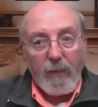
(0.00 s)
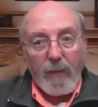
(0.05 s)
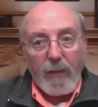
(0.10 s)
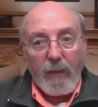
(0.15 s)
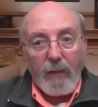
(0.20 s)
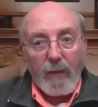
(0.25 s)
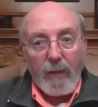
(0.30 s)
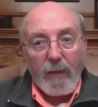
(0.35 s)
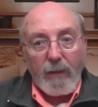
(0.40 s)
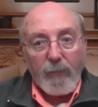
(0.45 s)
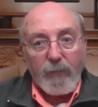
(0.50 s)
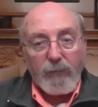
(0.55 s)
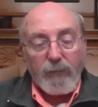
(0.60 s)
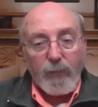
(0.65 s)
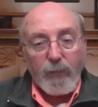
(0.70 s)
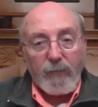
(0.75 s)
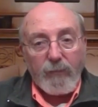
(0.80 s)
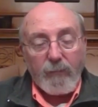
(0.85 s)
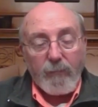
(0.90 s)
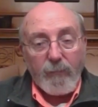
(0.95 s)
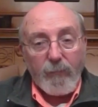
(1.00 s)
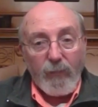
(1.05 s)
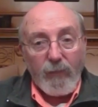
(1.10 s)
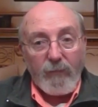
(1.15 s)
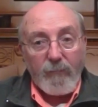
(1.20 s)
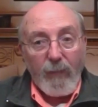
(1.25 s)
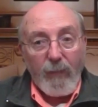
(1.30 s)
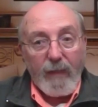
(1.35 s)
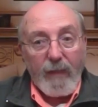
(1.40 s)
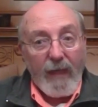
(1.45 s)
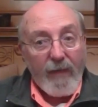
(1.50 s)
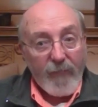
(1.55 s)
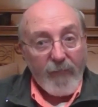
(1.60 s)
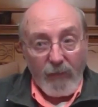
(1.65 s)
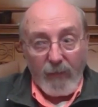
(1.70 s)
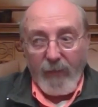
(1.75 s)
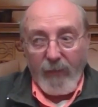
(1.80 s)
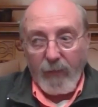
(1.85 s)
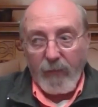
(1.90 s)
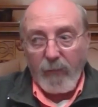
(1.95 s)
It was written by an
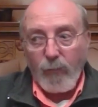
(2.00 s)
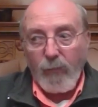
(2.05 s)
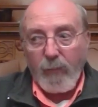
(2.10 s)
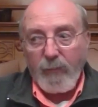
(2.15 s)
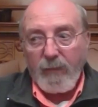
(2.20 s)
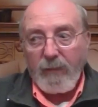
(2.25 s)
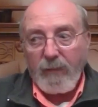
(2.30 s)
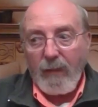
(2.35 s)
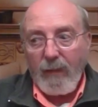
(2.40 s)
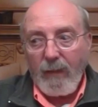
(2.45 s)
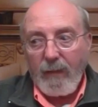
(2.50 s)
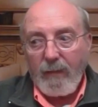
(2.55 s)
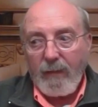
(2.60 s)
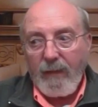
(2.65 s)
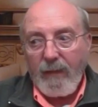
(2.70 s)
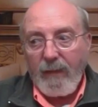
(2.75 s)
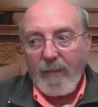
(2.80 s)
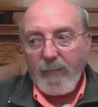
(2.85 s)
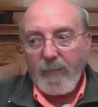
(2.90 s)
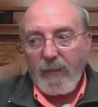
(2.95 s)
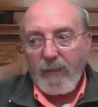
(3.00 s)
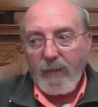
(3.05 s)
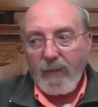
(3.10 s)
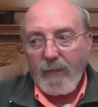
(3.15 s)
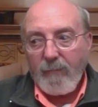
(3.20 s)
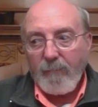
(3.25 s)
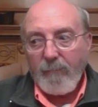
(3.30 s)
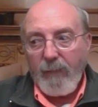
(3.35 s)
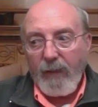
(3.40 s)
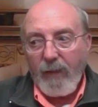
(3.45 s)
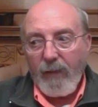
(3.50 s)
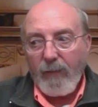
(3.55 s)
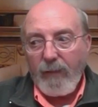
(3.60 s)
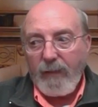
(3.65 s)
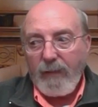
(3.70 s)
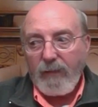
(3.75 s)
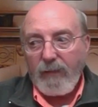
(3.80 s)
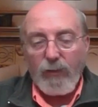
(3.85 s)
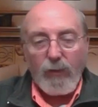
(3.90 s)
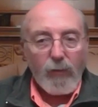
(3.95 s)
African-American woman named
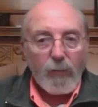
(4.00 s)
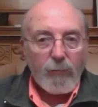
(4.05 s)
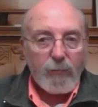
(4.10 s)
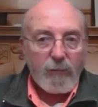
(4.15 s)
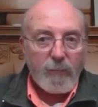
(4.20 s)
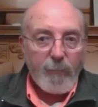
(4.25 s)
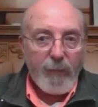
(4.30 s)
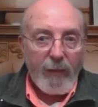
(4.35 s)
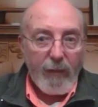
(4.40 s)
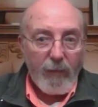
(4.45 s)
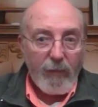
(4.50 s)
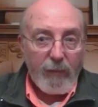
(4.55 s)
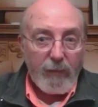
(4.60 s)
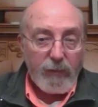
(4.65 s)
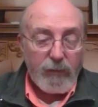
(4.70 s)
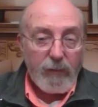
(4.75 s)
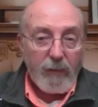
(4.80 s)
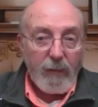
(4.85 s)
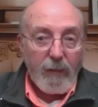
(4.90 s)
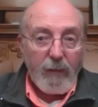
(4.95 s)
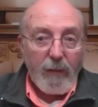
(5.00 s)
Mary Jones Parrish.